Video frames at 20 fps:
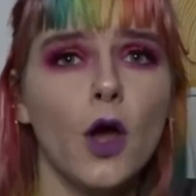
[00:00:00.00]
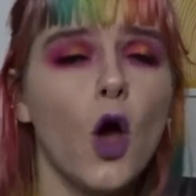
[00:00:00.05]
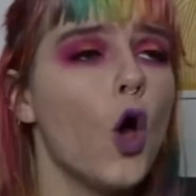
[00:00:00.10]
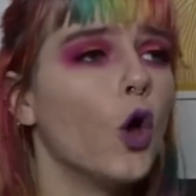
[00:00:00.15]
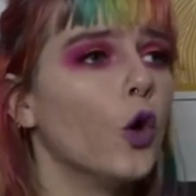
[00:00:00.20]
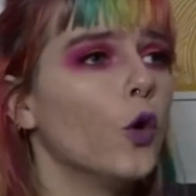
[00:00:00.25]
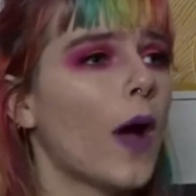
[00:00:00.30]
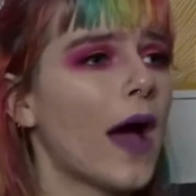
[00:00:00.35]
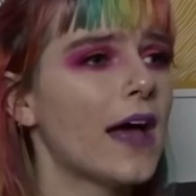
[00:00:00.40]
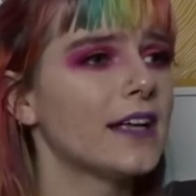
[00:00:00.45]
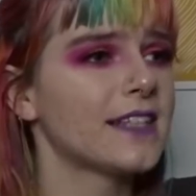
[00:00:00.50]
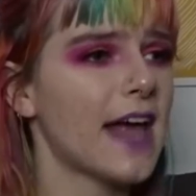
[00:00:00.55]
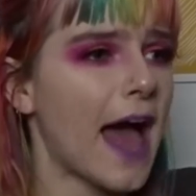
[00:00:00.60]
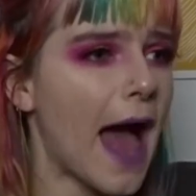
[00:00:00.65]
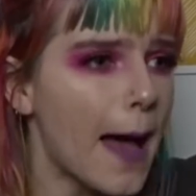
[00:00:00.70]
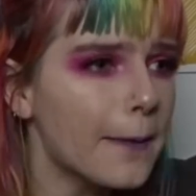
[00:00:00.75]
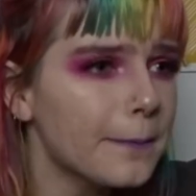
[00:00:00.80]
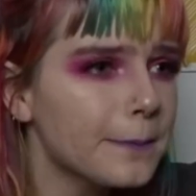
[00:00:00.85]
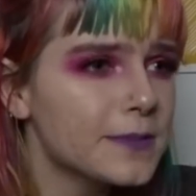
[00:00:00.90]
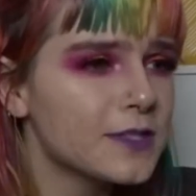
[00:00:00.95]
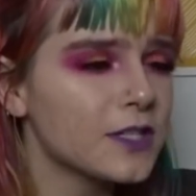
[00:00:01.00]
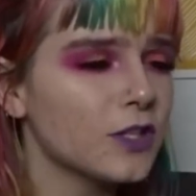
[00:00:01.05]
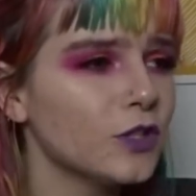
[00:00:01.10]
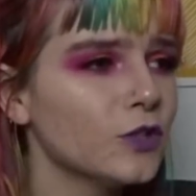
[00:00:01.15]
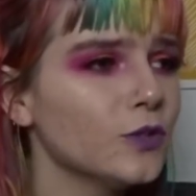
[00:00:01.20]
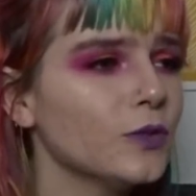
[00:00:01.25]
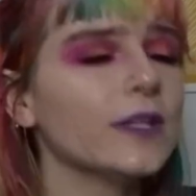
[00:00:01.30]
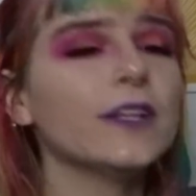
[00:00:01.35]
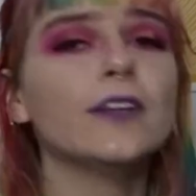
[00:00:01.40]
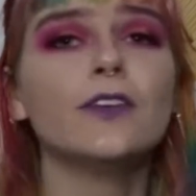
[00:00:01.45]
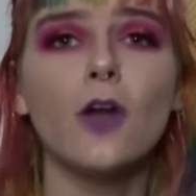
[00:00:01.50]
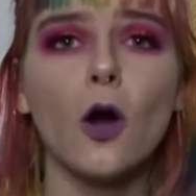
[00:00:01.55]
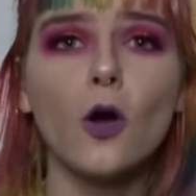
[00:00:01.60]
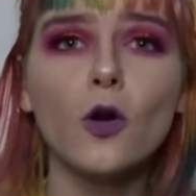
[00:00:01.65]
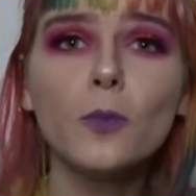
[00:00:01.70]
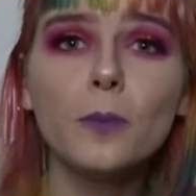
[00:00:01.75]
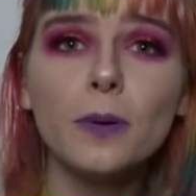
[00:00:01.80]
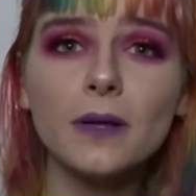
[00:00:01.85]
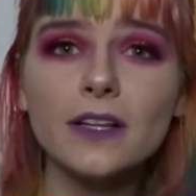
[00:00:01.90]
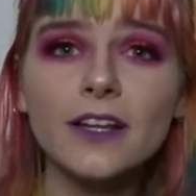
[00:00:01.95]
who has absolutely no
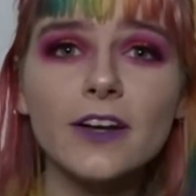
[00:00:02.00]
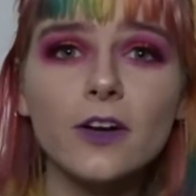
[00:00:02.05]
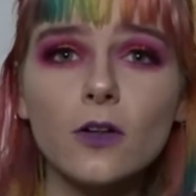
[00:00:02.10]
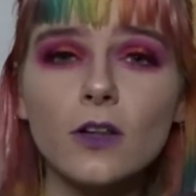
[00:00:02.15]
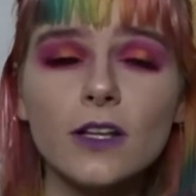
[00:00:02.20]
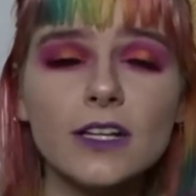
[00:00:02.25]
political